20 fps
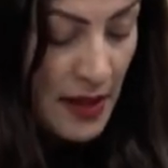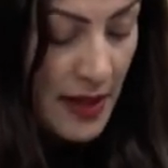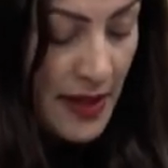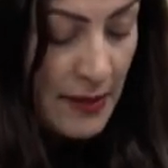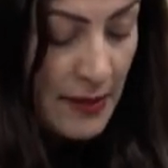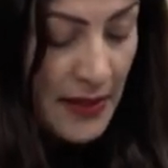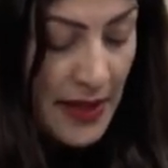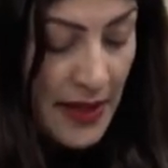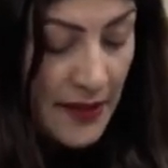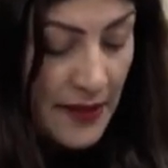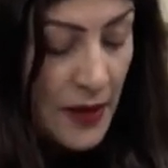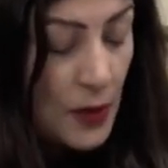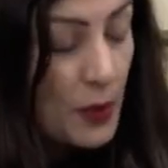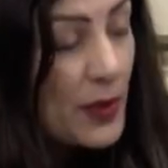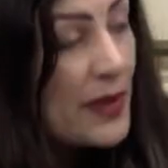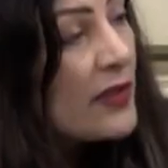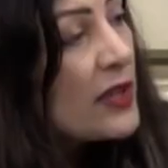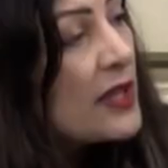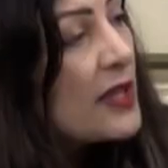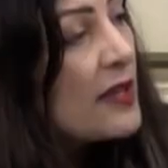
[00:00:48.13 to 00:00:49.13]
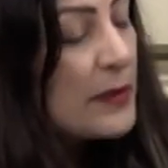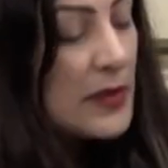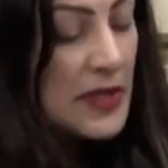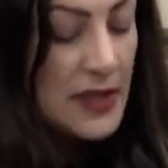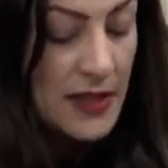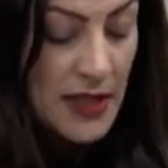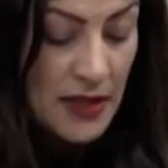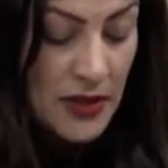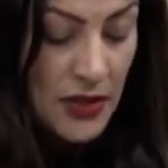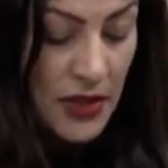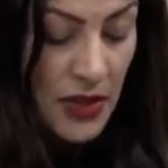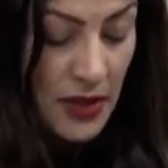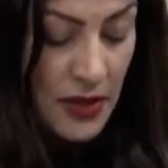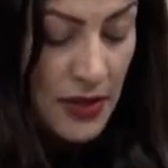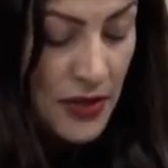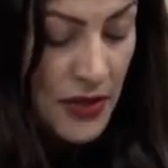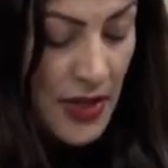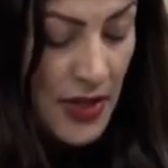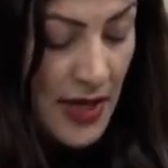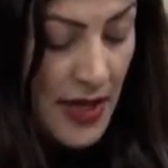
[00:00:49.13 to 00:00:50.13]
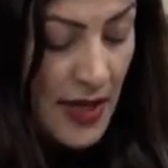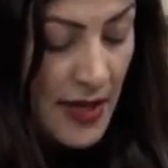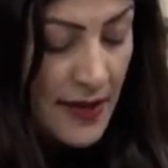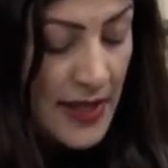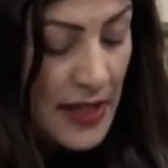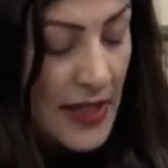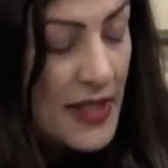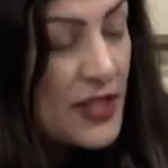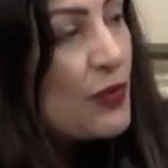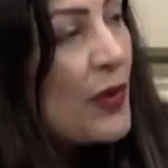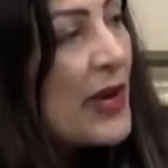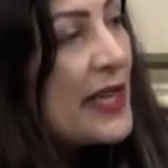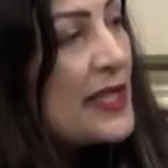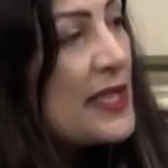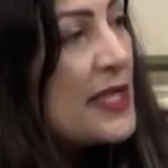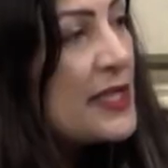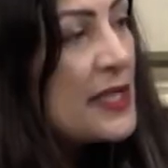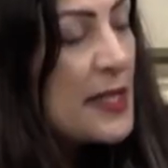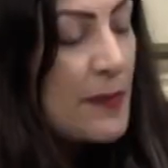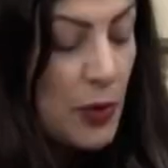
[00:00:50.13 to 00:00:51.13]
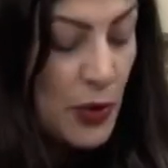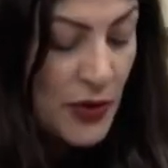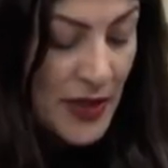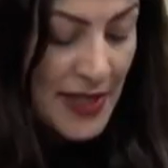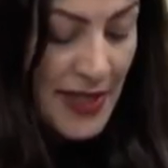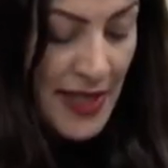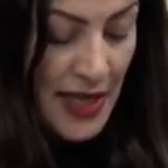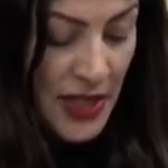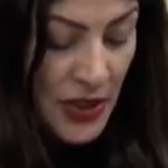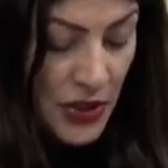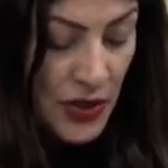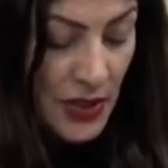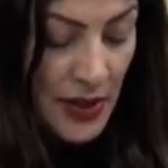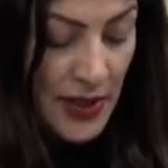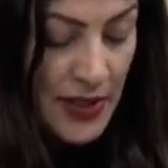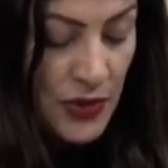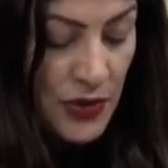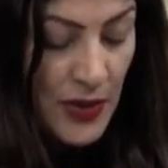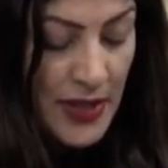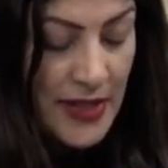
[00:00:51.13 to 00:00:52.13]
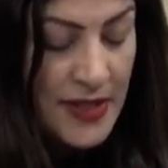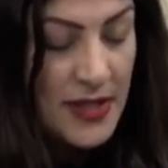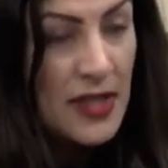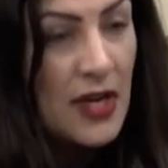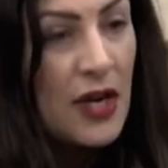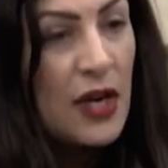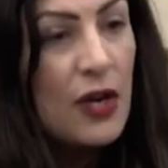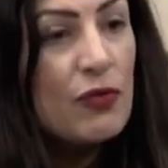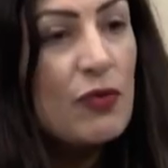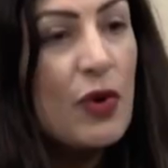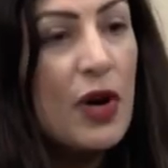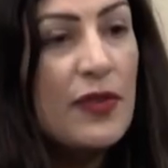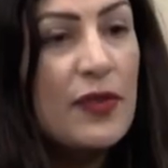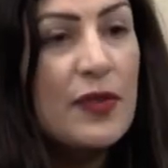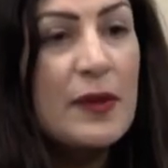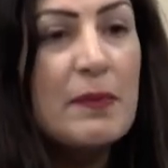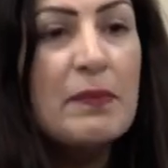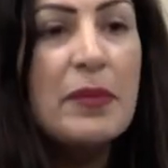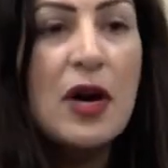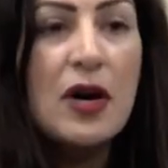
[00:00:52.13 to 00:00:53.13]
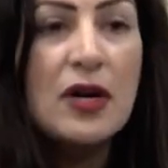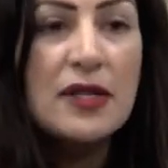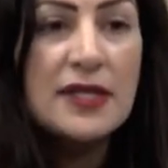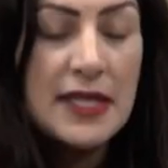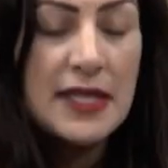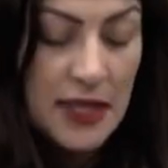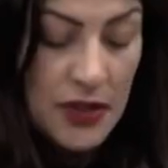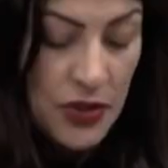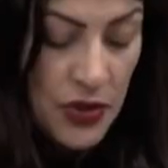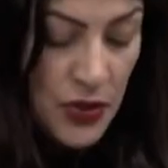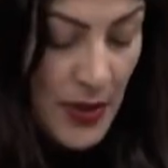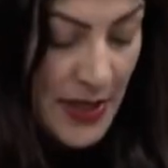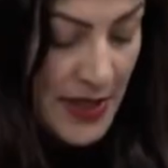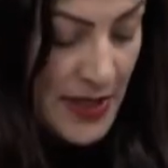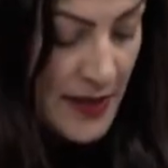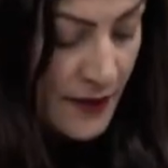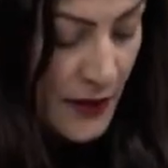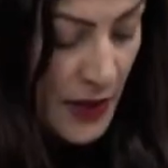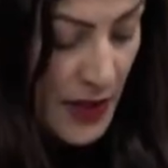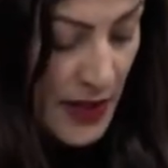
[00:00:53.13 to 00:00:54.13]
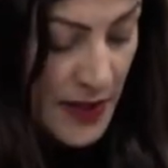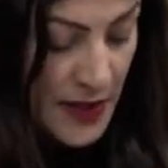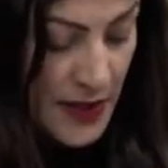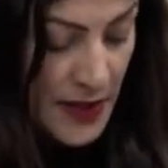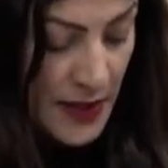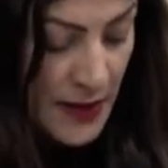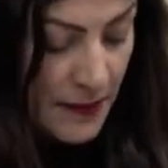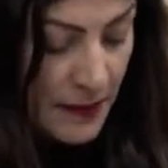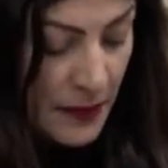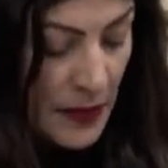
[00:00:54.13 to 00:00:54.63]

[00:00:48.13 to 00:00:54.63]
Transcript: I am glad that we have a government in charge that is ready to put the national interest rather than party interests first.